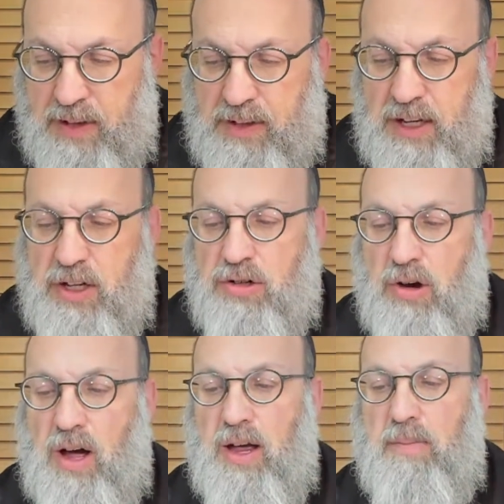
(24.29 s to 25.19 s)
Din
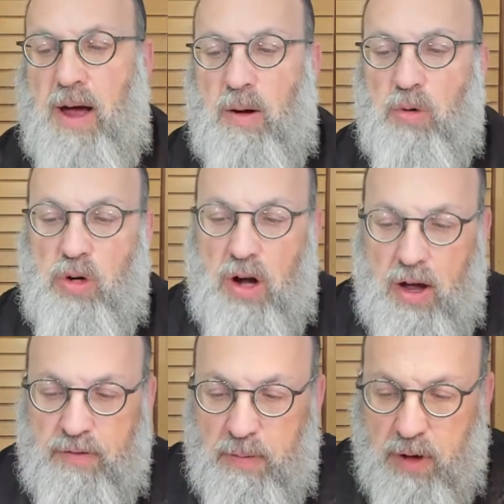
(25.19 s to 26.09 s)
Krachim
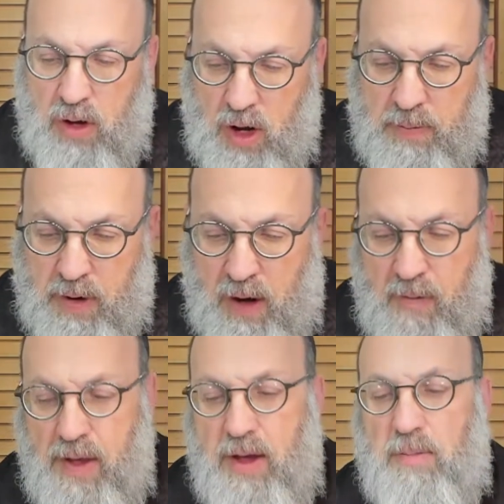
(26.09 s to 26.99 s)
Hamukafim Chayma
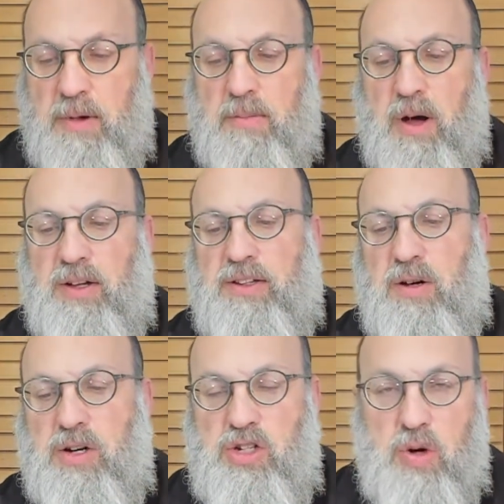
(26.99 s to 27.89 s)
Mimois
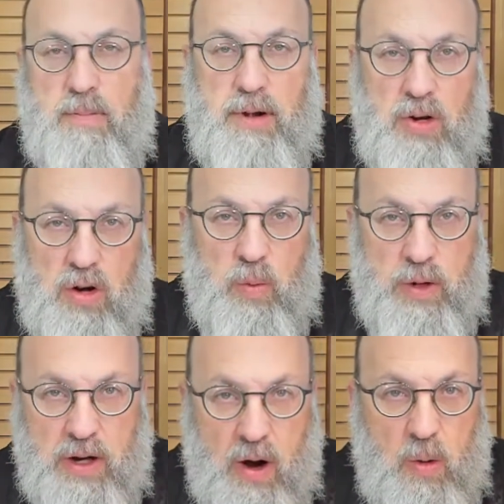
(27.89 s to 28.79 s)
Yehoshua Benun. We
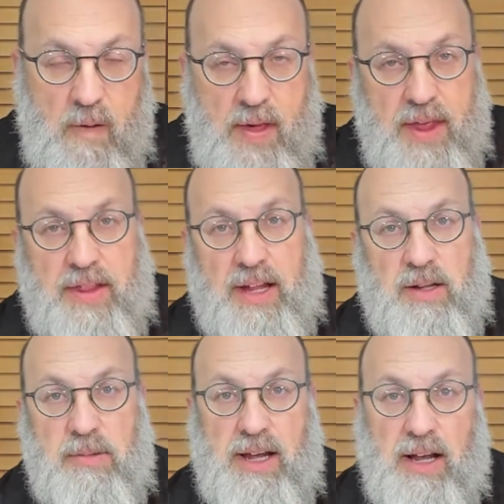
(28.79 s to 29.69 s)
know that the
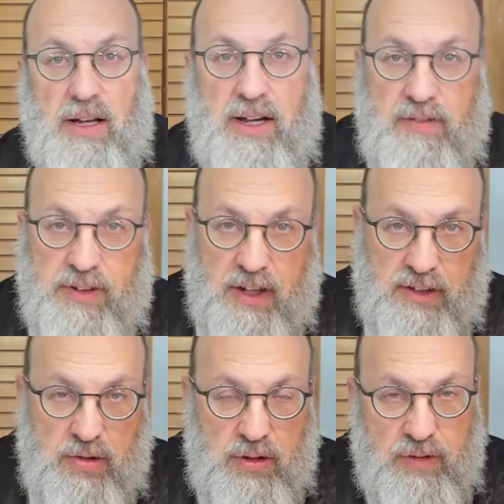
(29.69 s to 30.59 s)
Megillah gives us
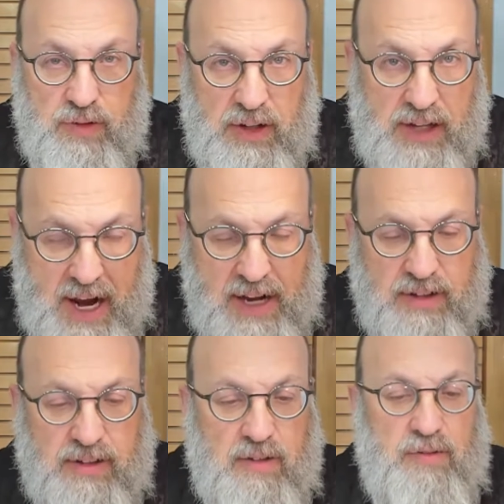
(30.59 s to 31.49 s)
two different
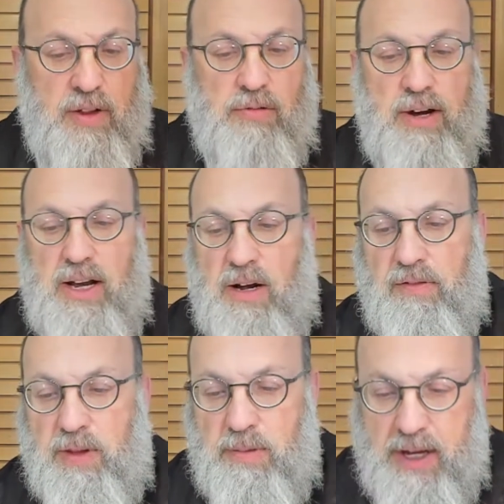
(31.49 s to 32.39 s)
days for the reading
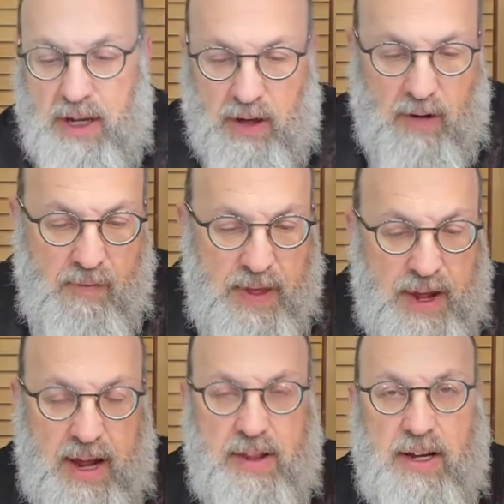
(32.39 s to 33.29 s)
of the Megillah
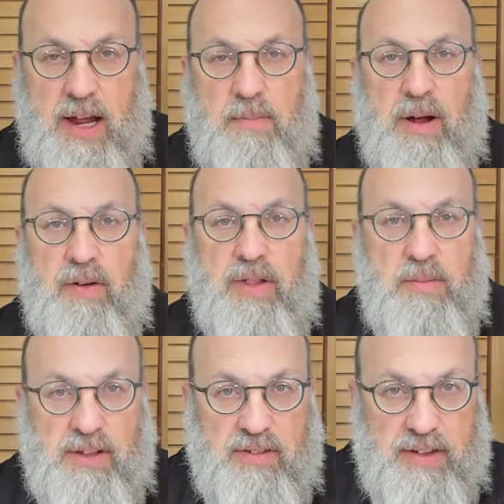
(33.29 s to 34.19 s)
and the keeping of the
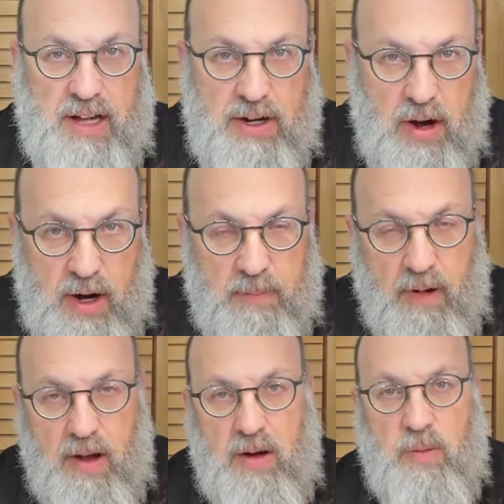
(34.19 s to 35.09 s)
mitzvahs Hayyim.
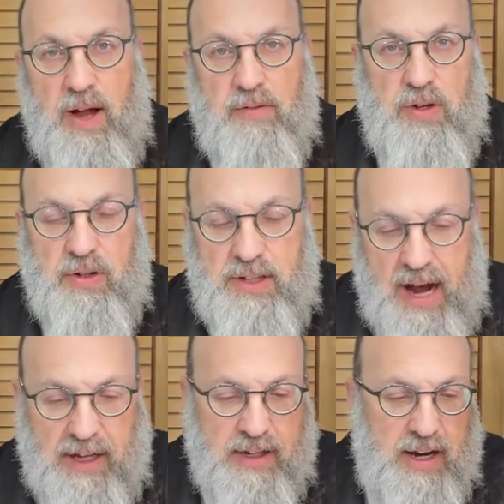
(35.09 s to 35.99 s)
We have
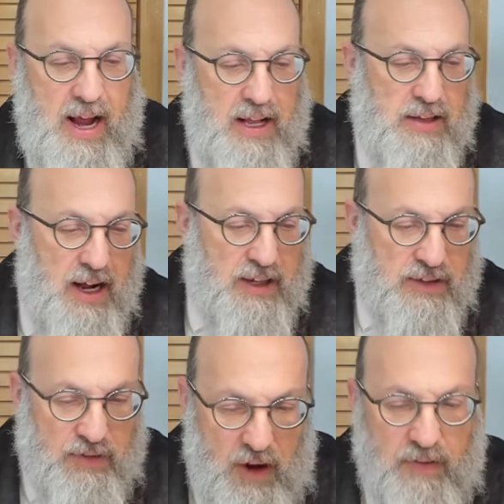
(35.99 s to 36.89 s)
Yodalid and
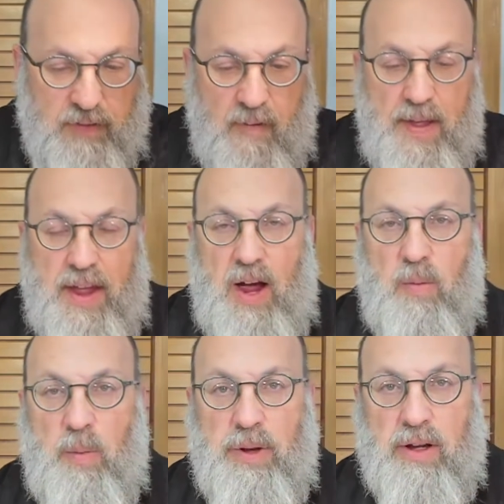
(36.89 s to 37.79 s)
Tesvav. And
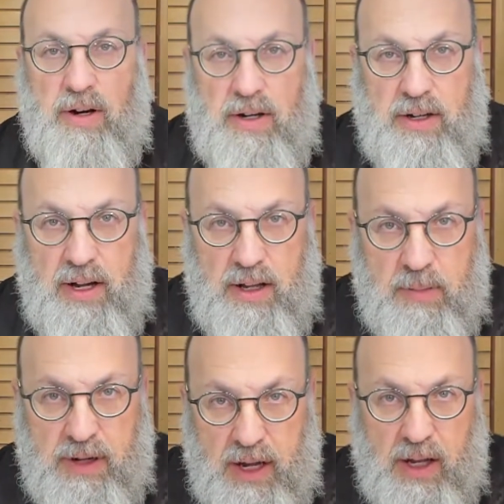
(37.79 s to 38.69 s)
what we learn in the
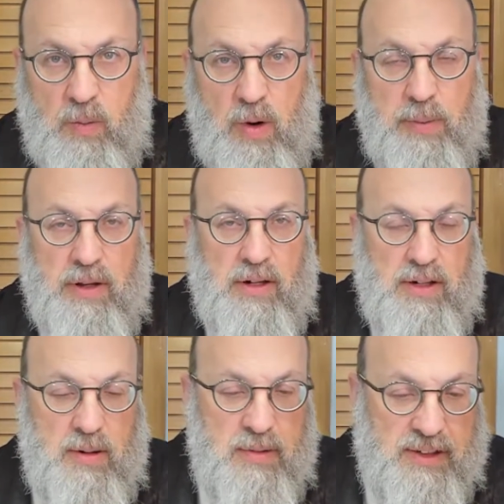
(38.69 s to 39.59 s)
Megillah, what we
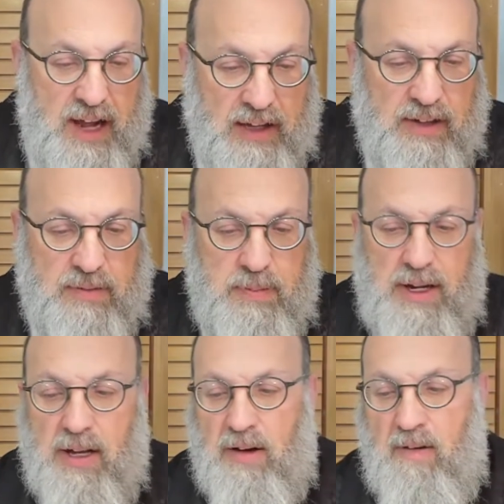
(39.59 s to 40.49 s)
learn in Masechtas
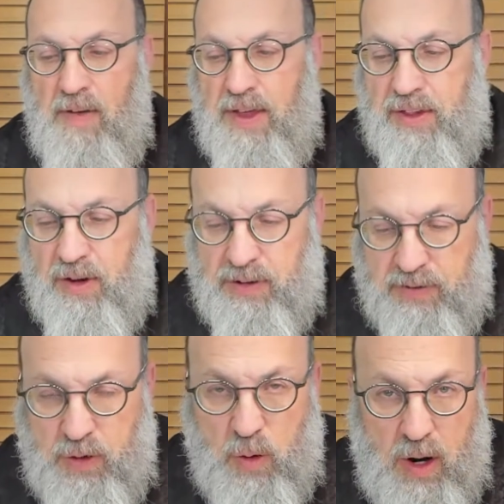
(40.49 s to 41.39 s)
Megillah, those
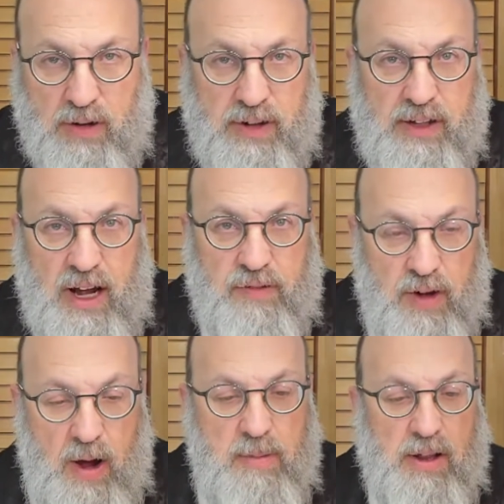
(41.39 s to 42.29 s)
of you who are learning Daf
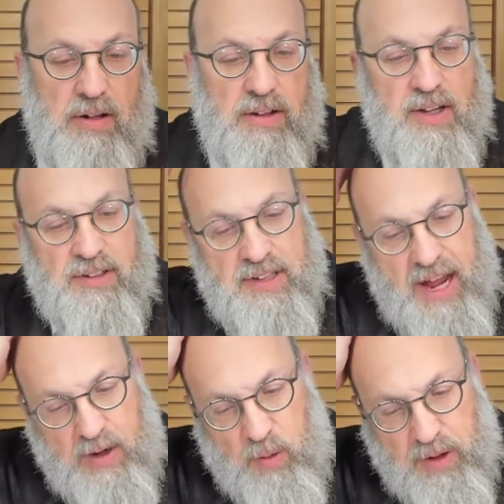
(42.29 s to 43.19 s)
Yomi learned this
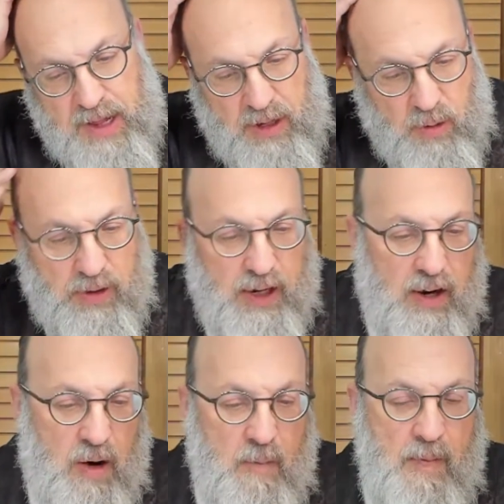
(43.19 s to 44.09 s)
not all that long
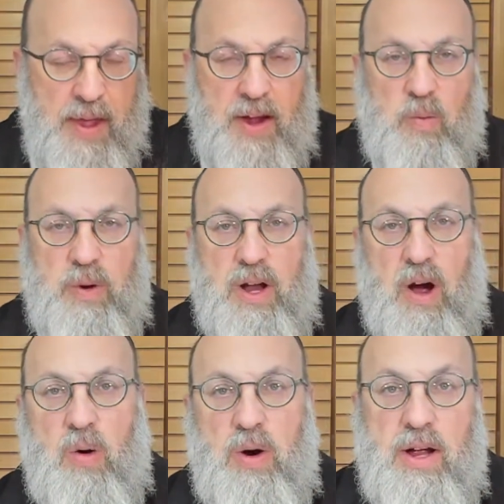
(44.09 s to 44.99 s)
ago. We
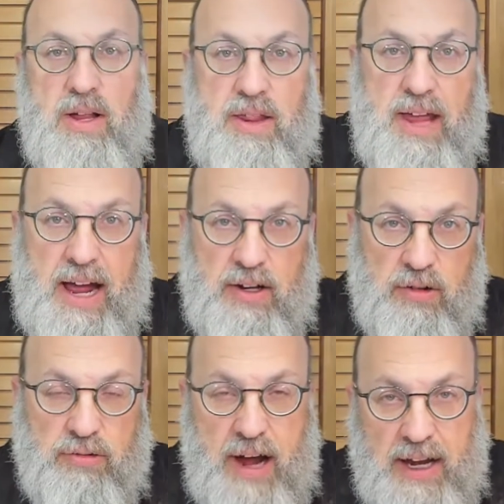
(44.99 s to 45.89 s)
know that
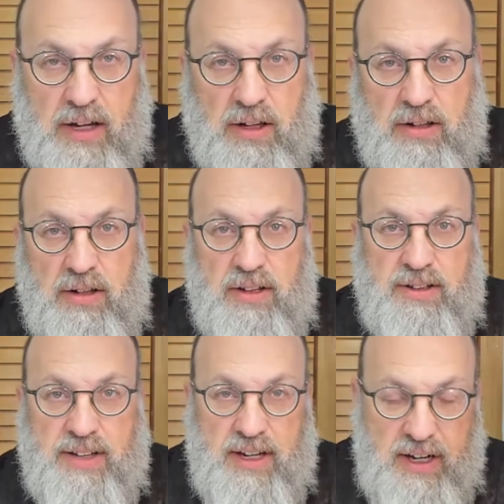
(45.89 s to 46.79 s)
regular
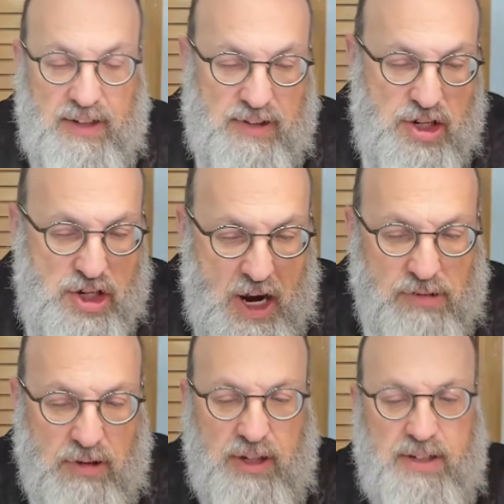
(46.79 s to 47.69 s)
cities,
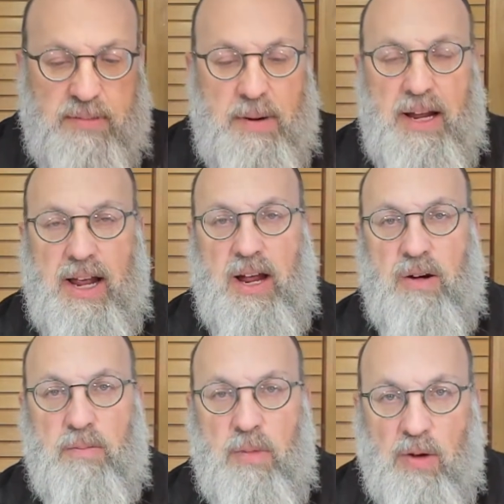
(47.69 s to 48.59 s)
generally
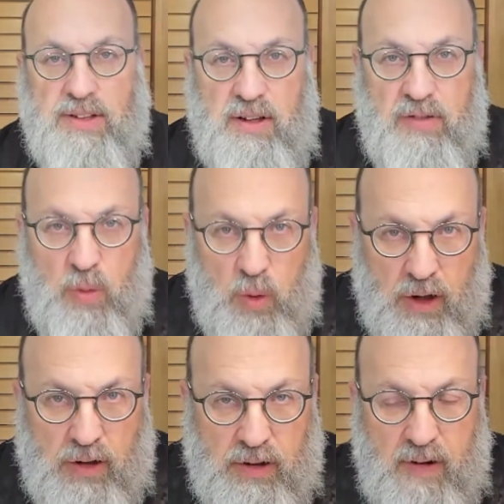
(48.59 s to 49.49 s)
speaking, most of the
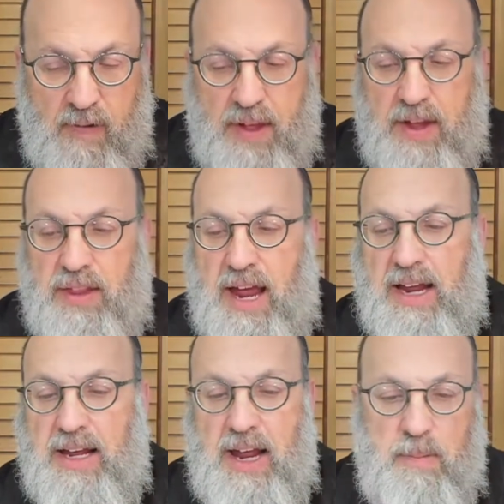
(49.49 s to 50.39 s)
world, they
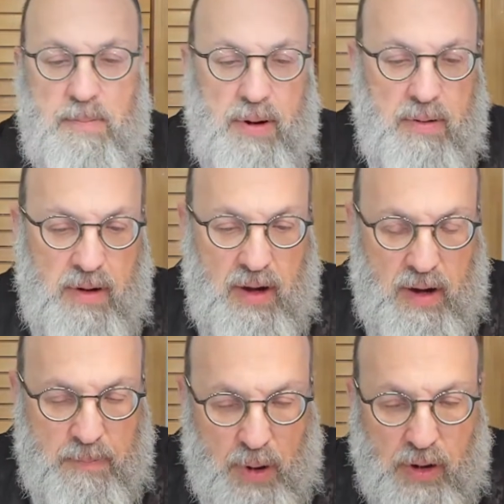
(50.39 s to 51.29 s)
keep
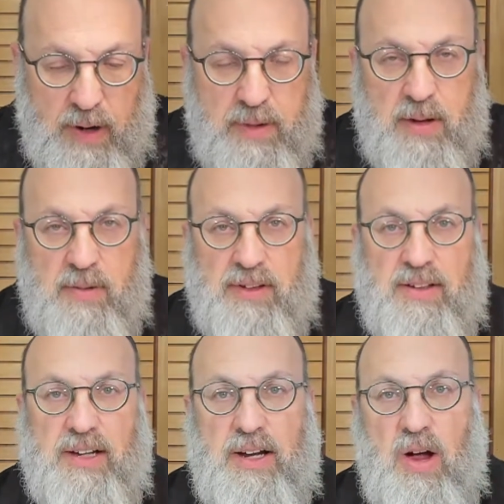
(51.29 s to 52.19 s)
uh, Purim in the
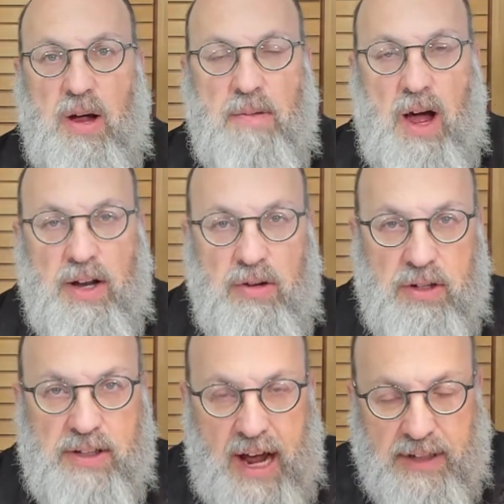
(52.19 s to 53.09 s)
mitzvahs Hayyim on
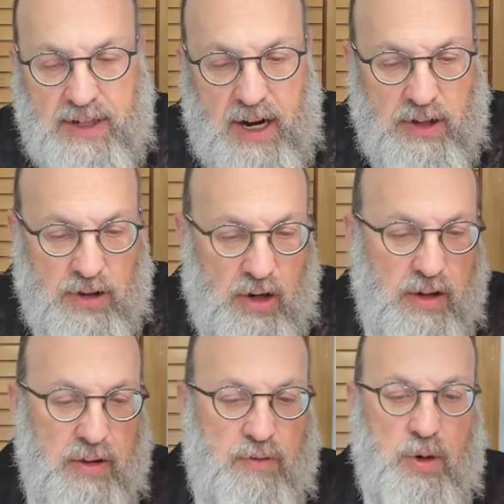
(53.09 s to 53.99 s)
Yud Dalit Adar,
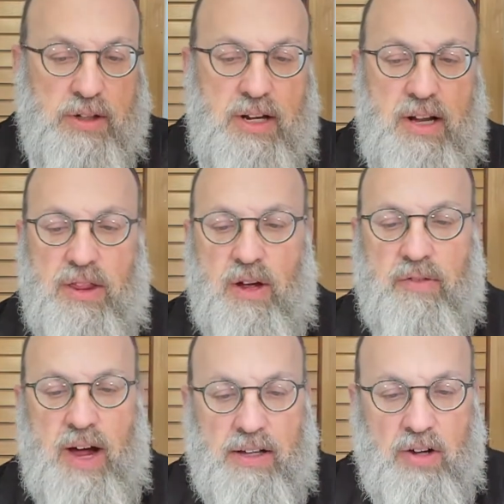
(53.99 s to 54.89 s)
the 14th of
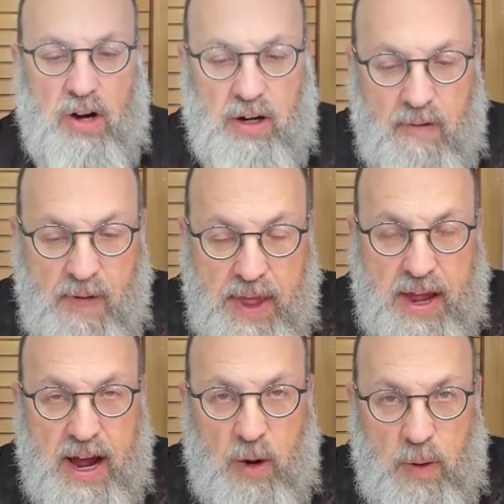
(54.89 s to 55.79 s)
Adar.
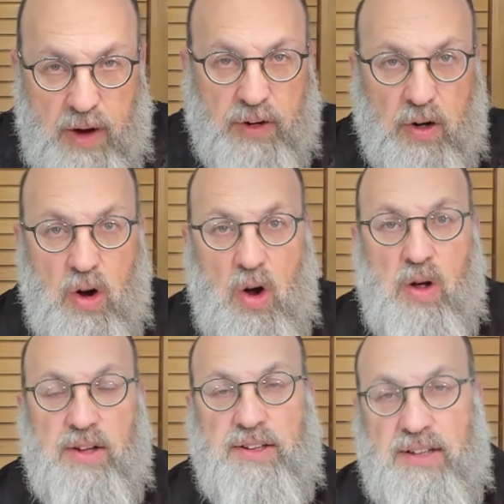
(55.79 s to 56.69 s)
However,
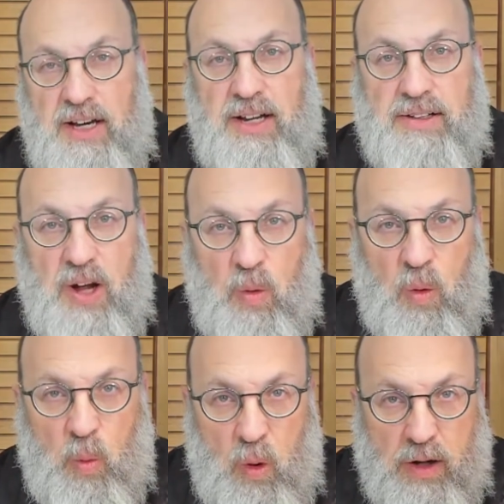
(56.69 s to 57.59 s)
cities that were
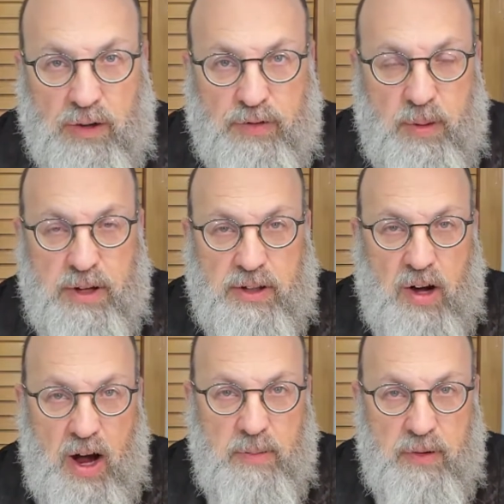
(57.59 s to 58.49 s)
walled from the
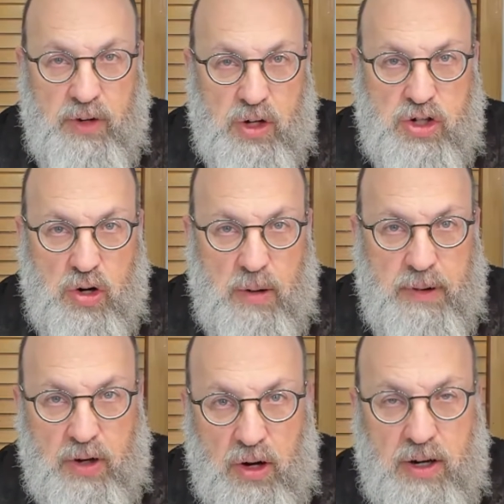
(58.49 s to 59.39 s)
time of Yehoshua
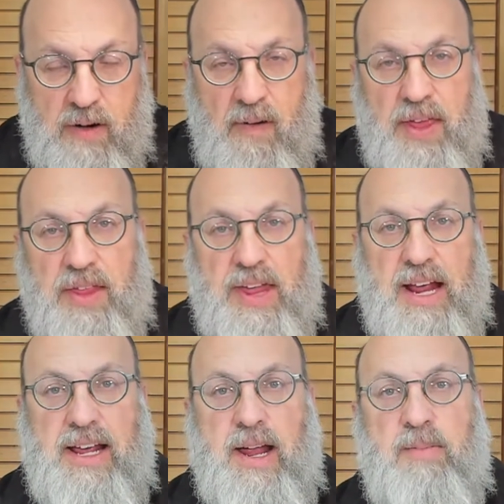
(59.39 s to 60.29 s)
ben Nun, they
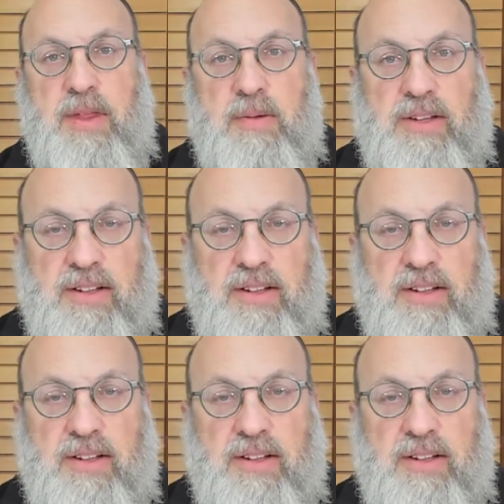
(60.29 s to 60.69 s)
keep the mitzvah